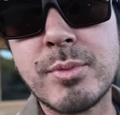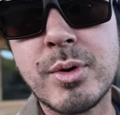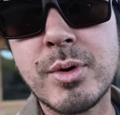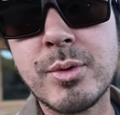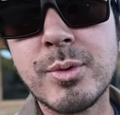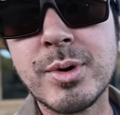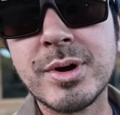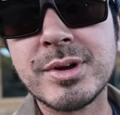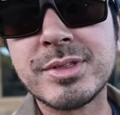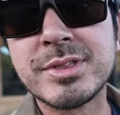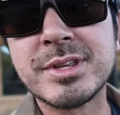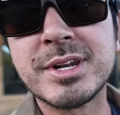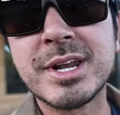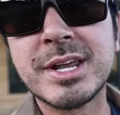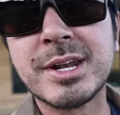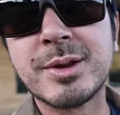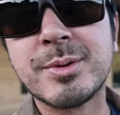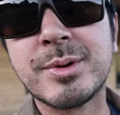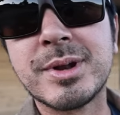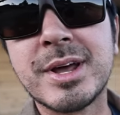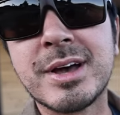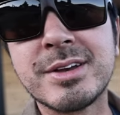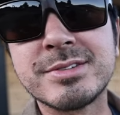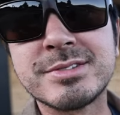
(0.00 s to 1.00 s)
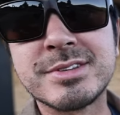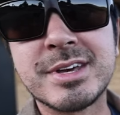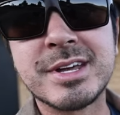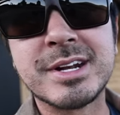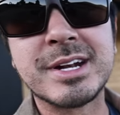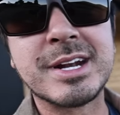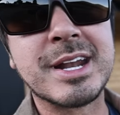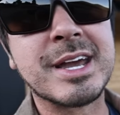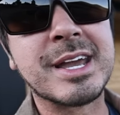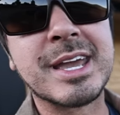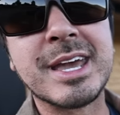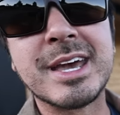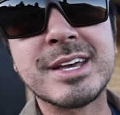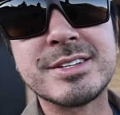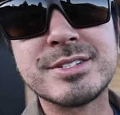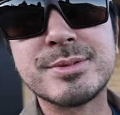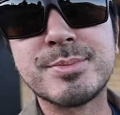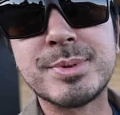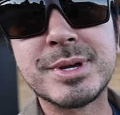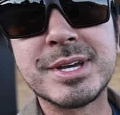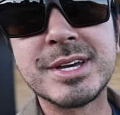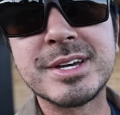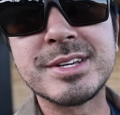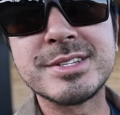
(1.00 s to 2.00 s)
more work than anyone else on it, I guess,
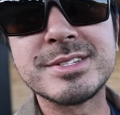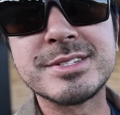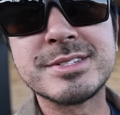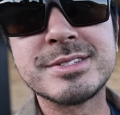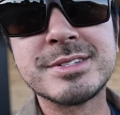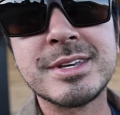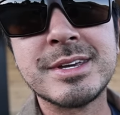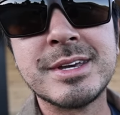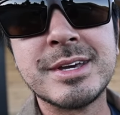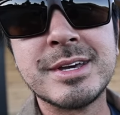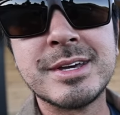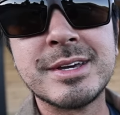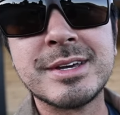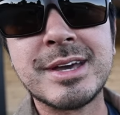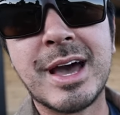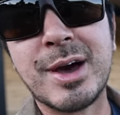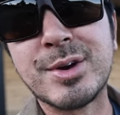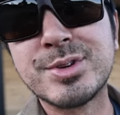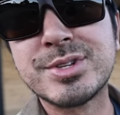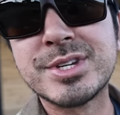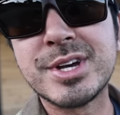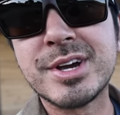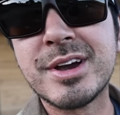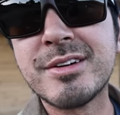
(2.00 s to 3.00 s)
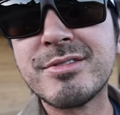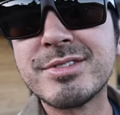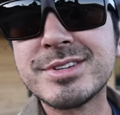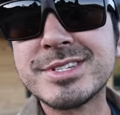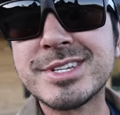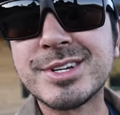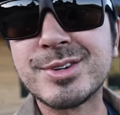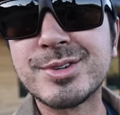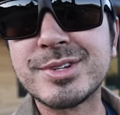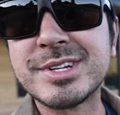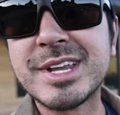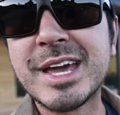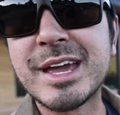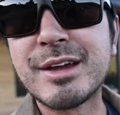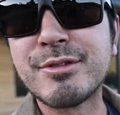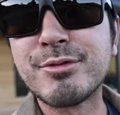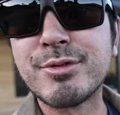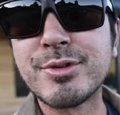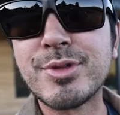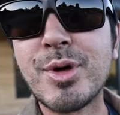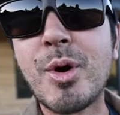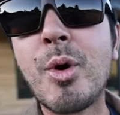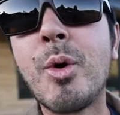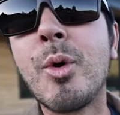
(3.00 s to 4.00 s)
because I was here every single day
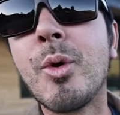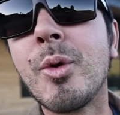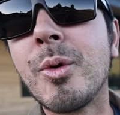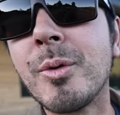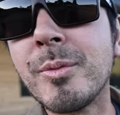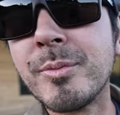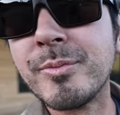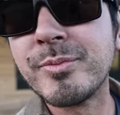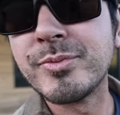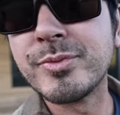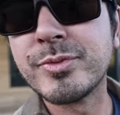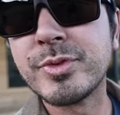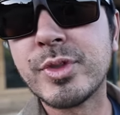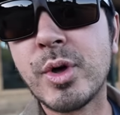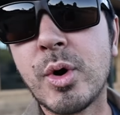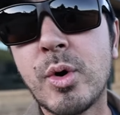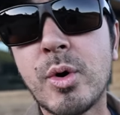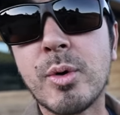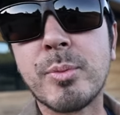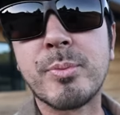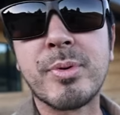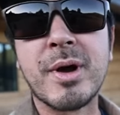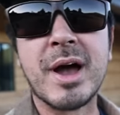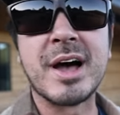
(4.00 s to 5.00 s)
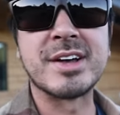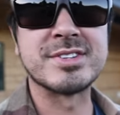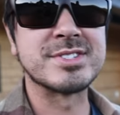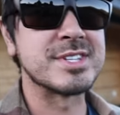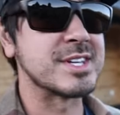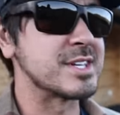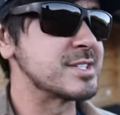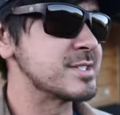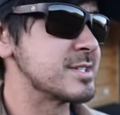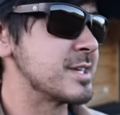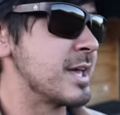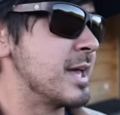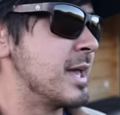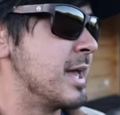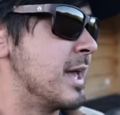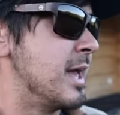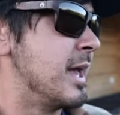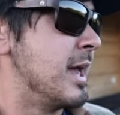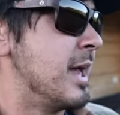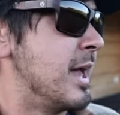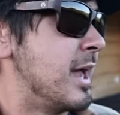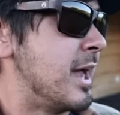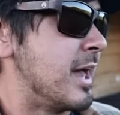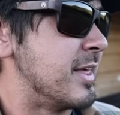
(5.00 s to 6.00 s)
for the whole the whole process.
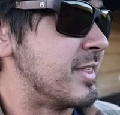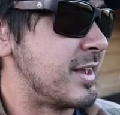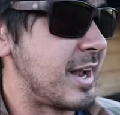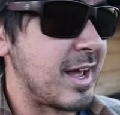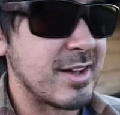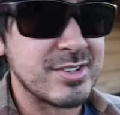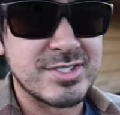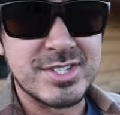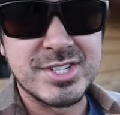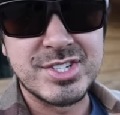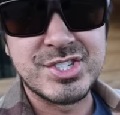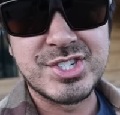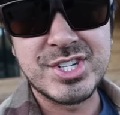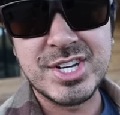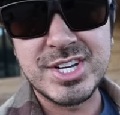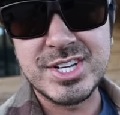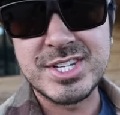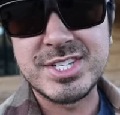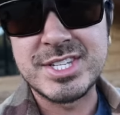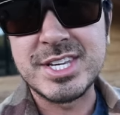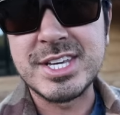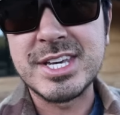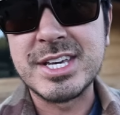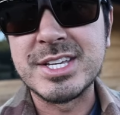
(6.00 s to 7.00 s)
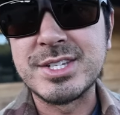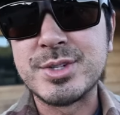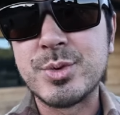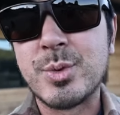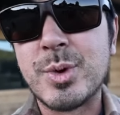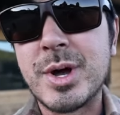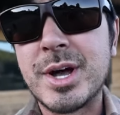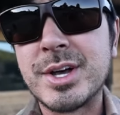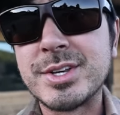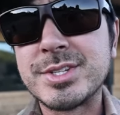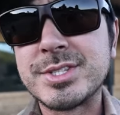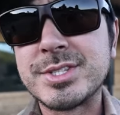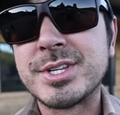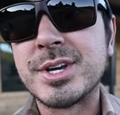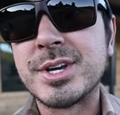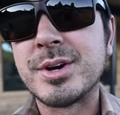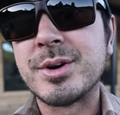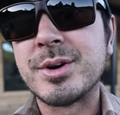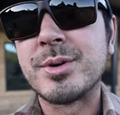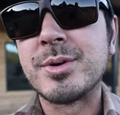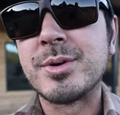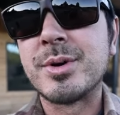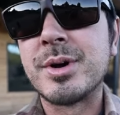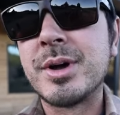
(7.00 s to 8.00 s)
And then I was the G C as well,
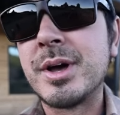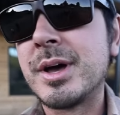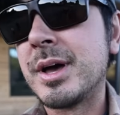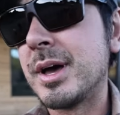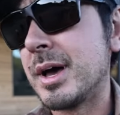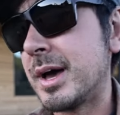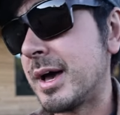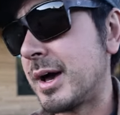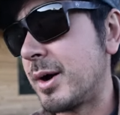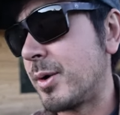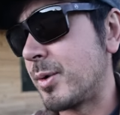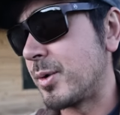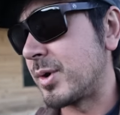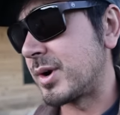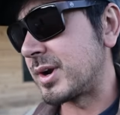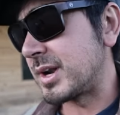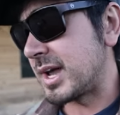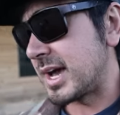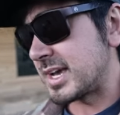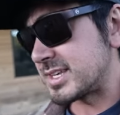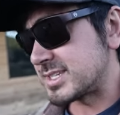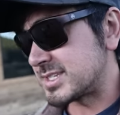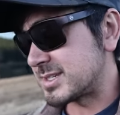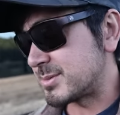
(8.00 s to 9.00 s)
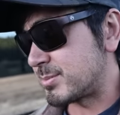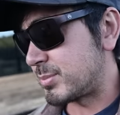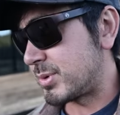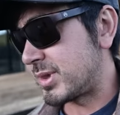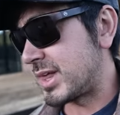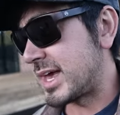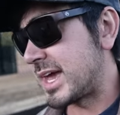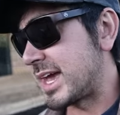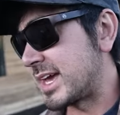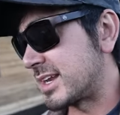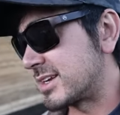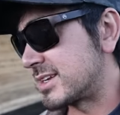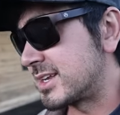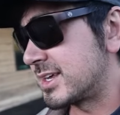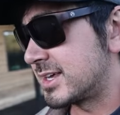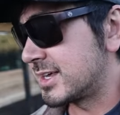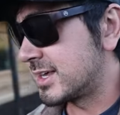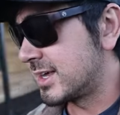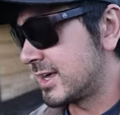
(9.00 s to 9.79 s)
so uh, organized and planned